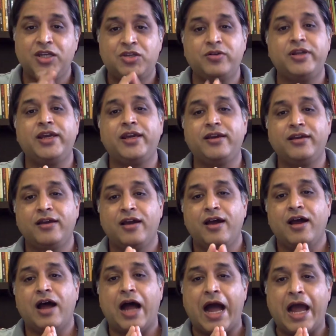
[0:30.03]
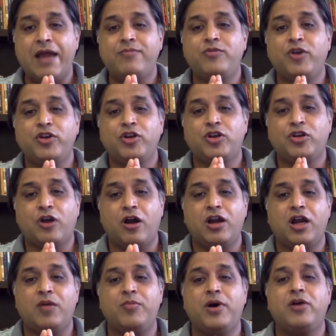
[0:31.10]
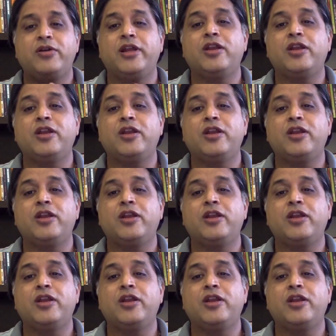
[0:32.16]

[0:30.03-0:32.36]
Today, I am going to talk about